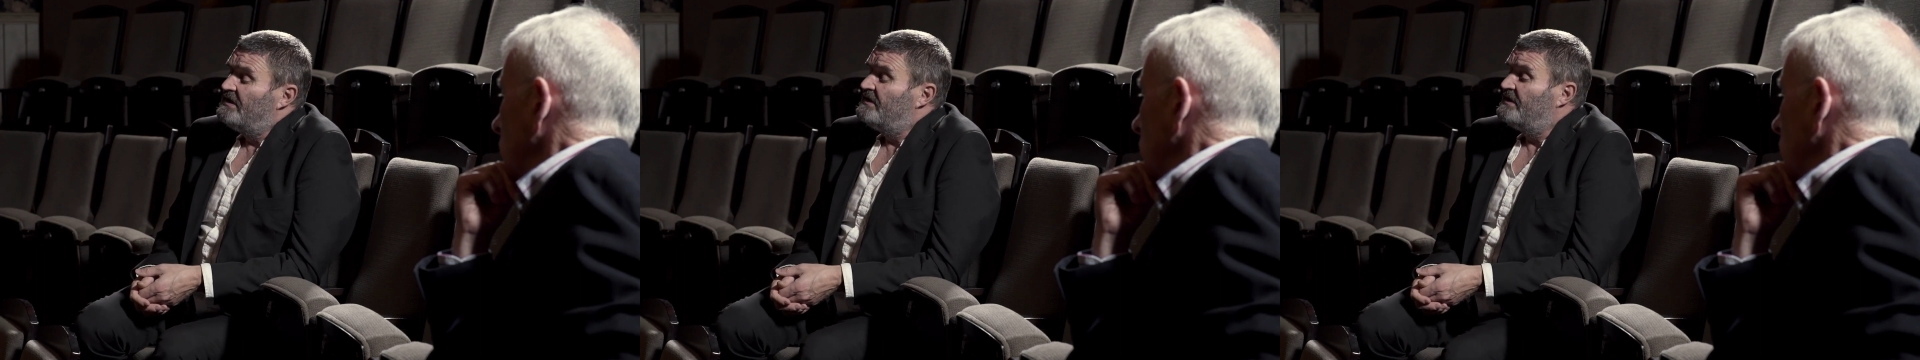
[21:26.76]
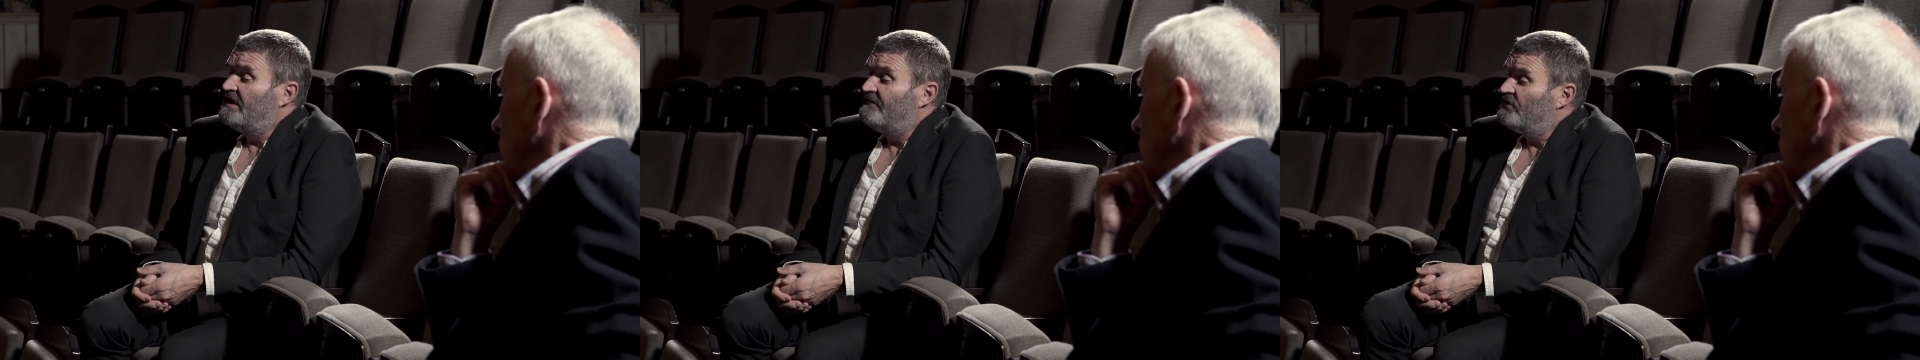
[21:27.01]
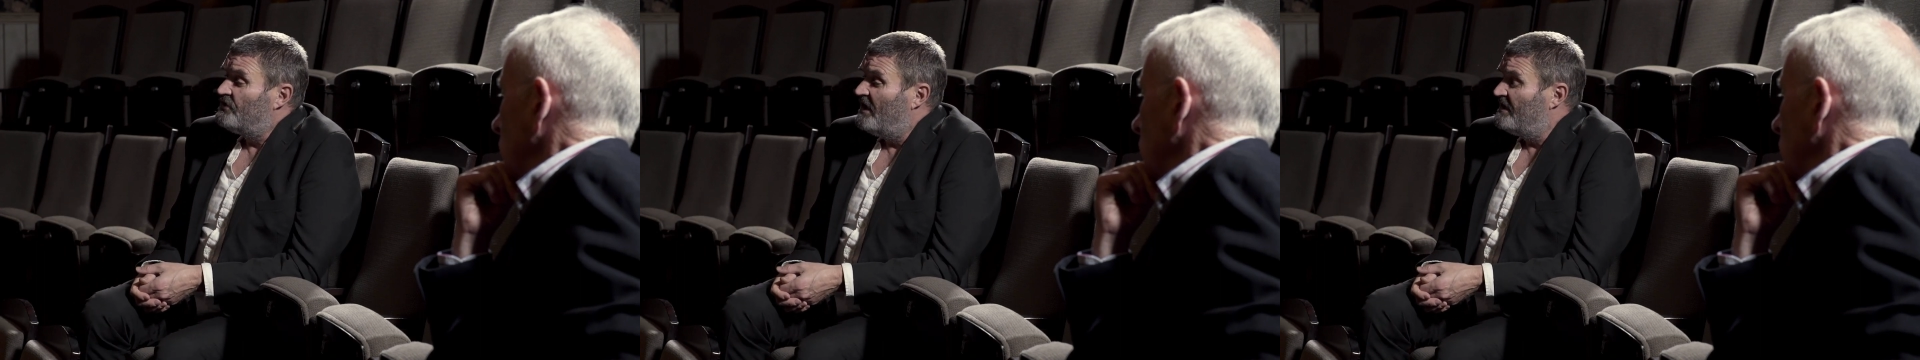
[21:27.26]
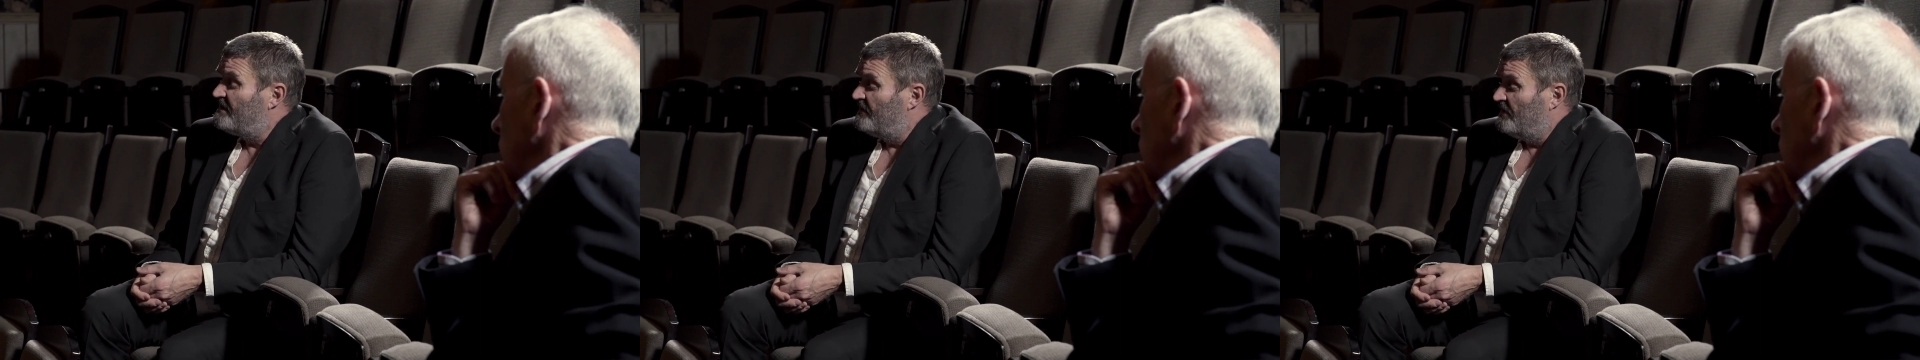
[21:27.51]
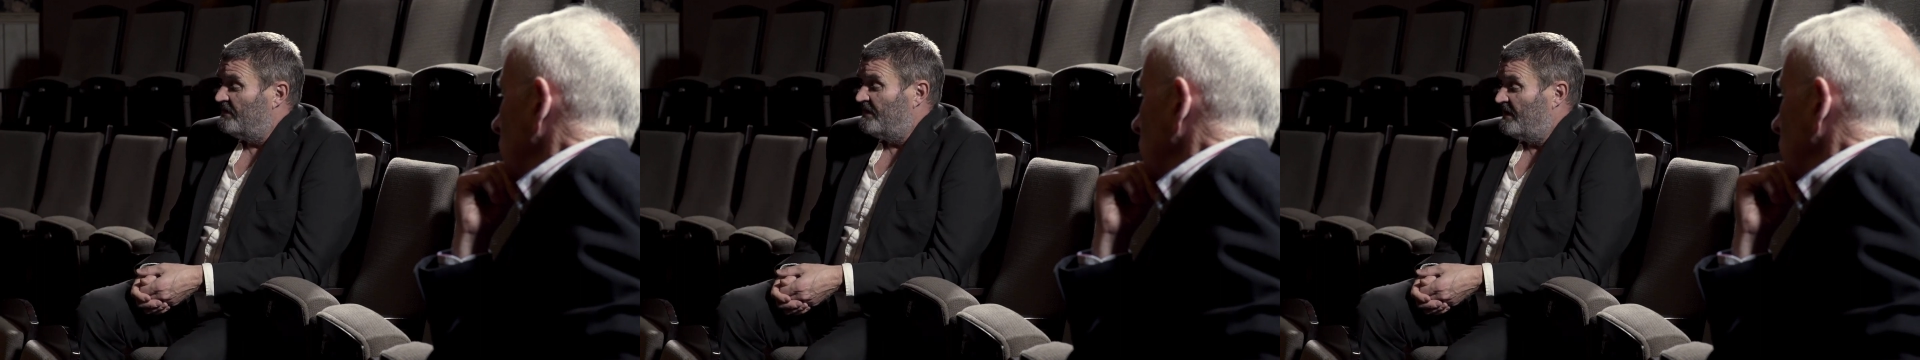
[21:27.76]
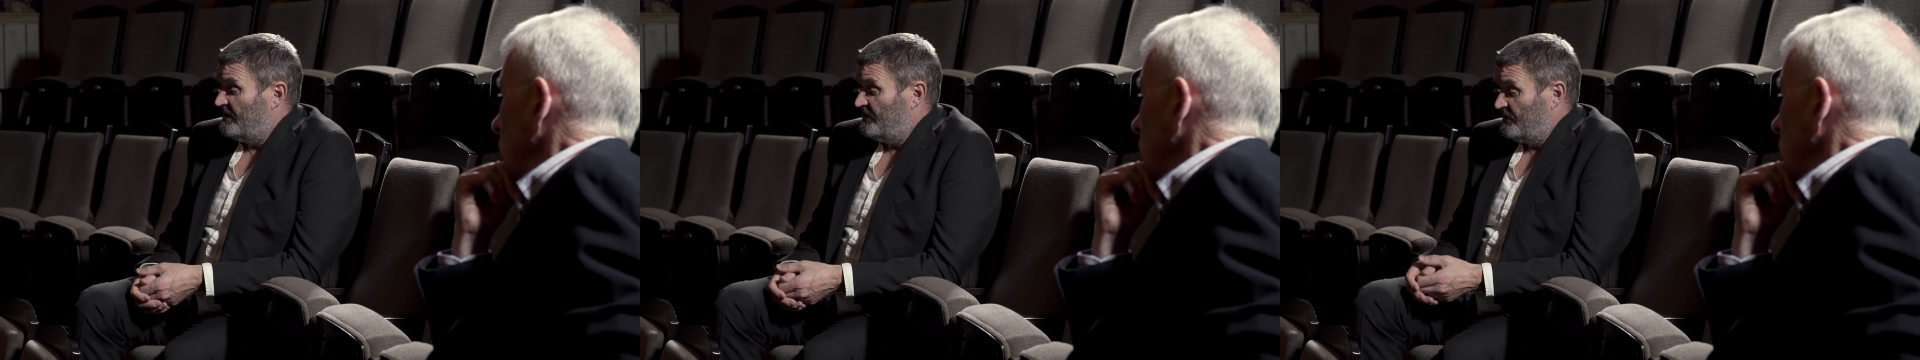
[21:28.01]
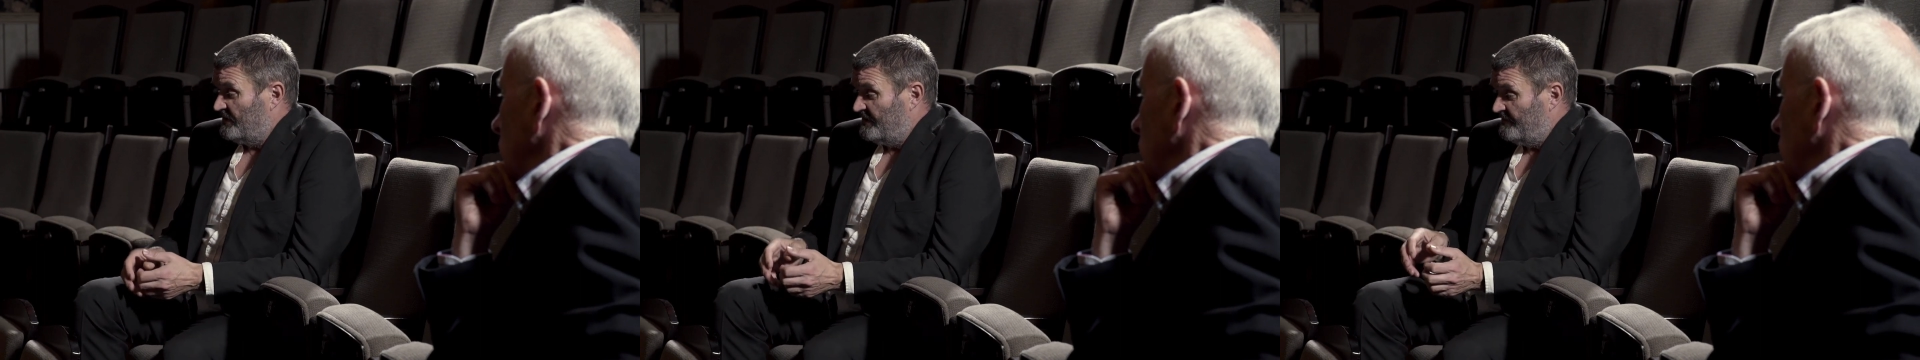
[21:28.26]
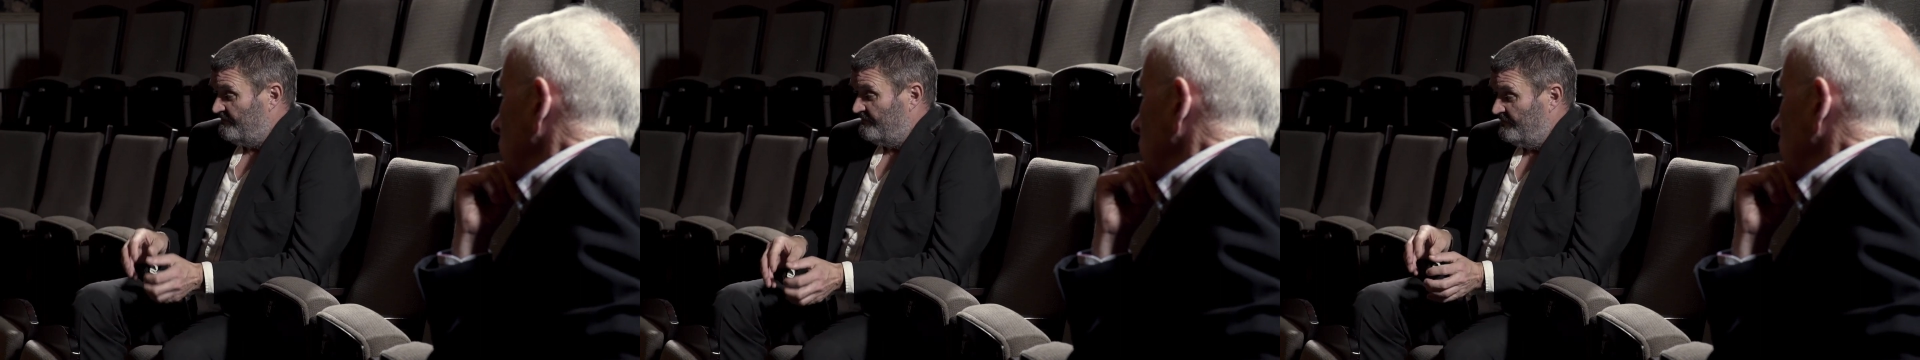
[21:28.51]
The Living Dreads and all that are stuck
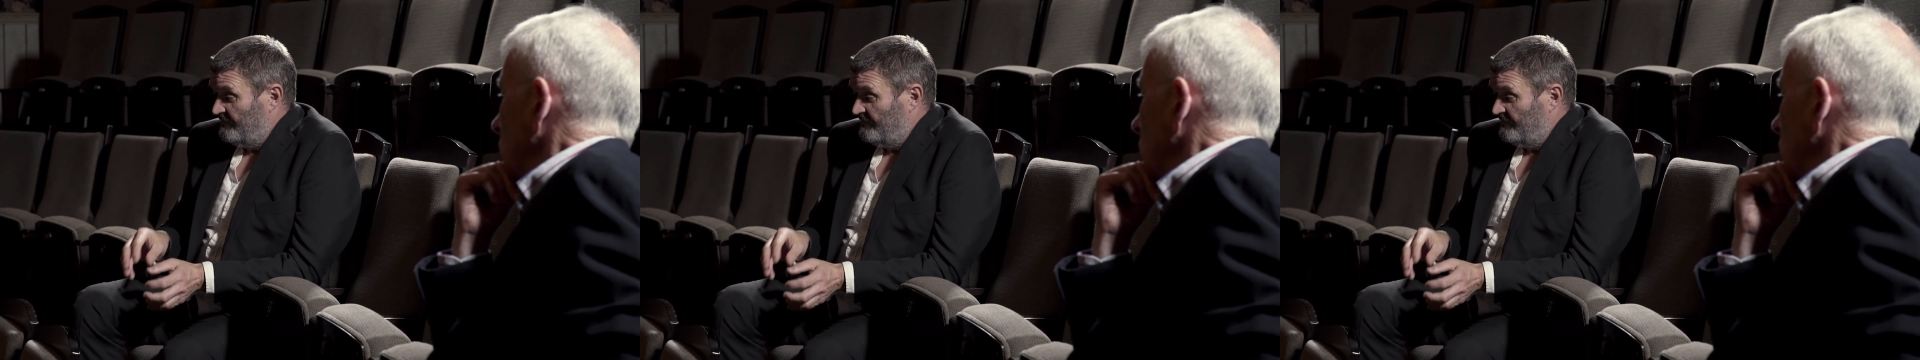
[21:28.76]
in,